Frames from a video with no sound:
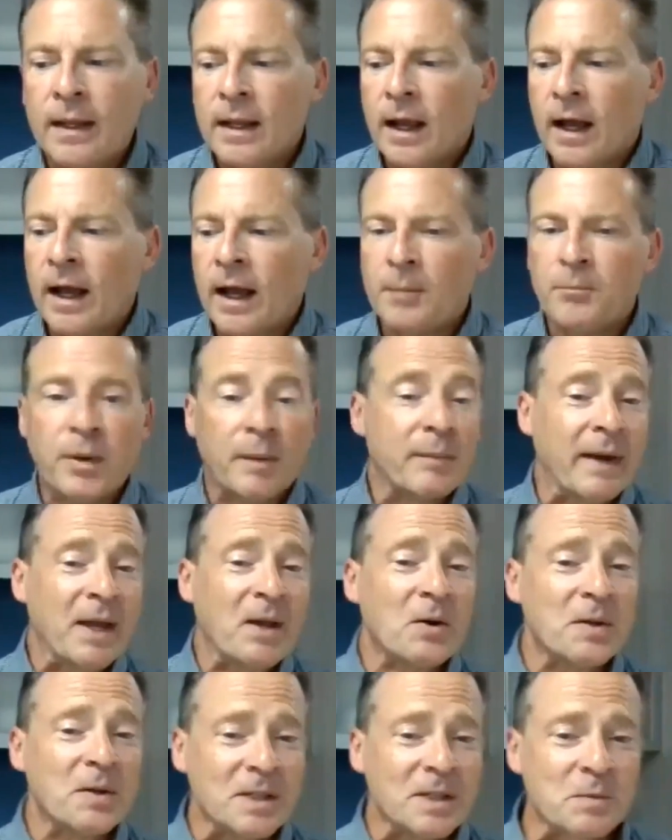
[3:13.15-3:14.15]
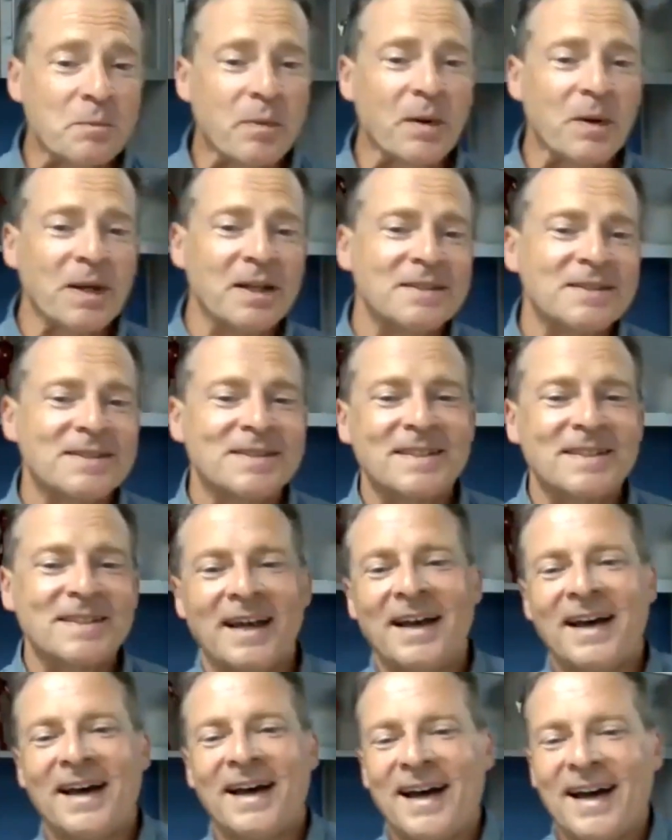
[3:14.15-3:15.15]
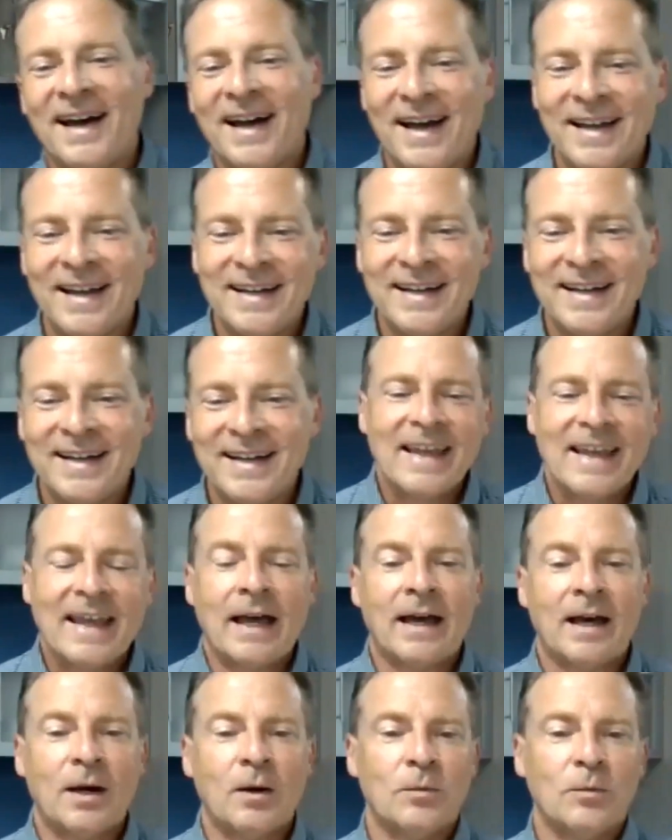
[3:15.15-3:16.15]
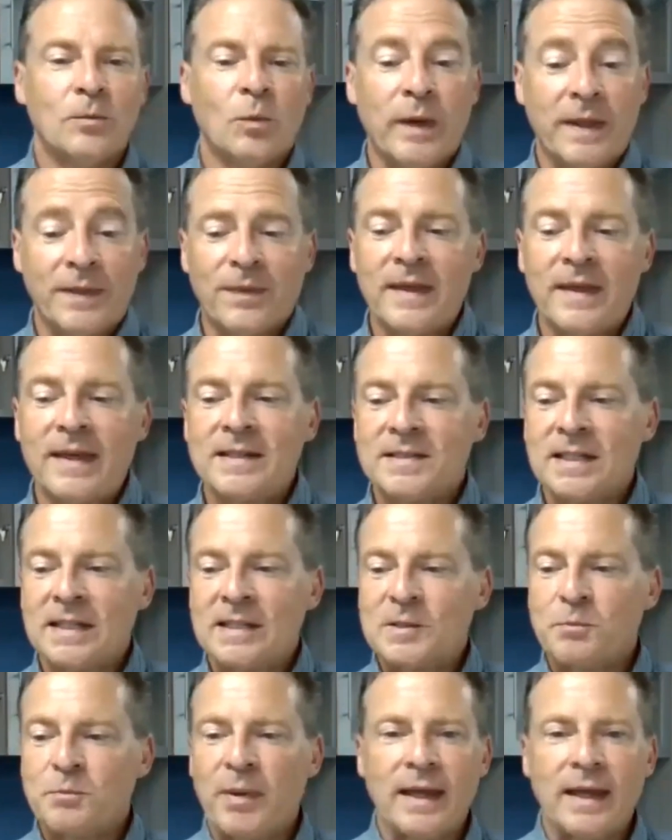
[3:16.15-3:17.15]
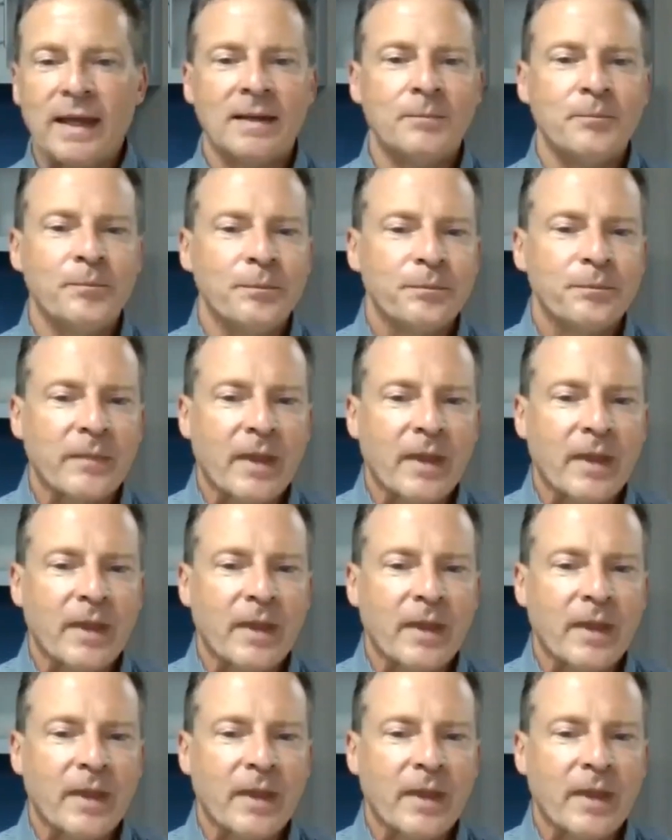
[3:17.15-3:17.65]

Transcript: But my own experience with this has been,